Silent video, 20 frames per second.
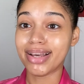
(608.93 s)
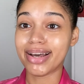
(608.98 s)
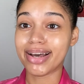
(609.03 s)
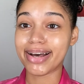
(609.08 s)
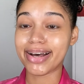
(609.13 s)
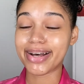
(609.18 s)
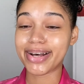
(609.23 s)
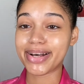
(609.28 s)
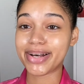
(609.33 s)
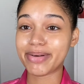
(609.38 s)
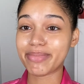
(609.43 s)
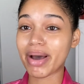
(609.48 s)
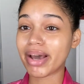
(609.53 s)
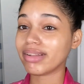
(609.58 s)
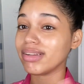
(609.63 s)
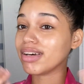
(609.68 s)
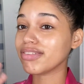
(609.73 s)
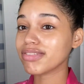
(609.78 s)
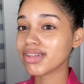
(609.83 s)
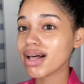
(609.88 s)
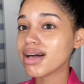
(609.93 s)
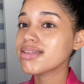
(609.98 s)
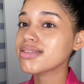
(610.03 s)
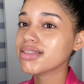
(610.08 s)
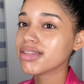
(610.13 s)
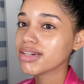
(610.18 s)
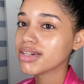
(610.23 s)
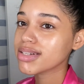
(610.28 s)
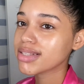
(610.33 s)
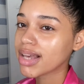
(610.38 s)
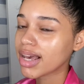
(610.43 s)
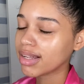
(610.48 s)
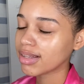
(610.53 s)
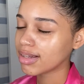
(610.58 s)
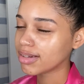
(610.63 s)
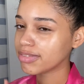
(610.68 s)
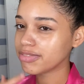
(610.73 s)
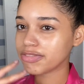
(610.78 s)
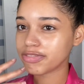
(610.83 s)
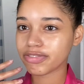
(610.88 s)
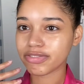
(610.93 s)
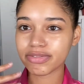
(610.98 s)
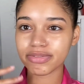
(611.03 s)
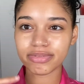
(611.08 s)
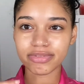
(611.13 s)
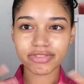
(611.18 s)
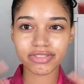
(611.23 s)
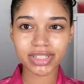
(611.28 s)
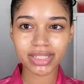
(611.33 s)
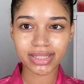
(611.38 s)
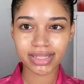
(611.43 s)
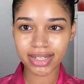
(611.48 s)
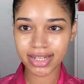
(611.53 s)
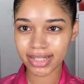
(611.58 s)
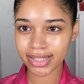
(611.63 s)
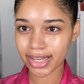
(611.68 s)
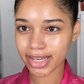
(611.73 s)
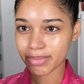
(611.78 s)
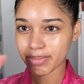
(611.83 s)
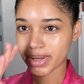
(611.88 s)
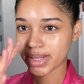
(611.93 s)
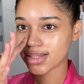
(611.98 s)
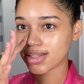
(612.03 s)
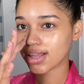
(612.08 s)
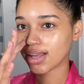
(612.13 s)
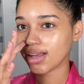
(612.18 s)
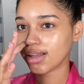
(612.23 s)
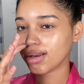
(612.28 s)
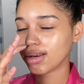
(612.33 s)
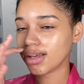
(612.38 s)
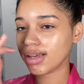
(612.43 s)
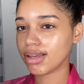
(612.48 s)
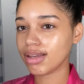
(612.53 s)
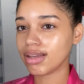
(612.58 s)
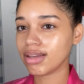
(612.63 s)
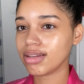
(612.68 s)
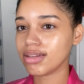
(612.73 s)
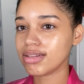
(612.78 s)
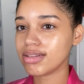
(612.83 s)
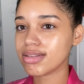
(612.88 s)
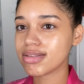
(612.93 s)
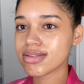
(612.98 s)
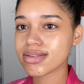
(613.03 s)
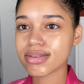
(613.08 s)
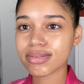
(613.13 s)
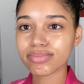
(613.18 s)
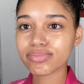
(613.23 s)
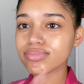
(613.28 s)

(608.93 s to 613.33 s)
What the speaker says: I love cleansers. I love feeling like my skin is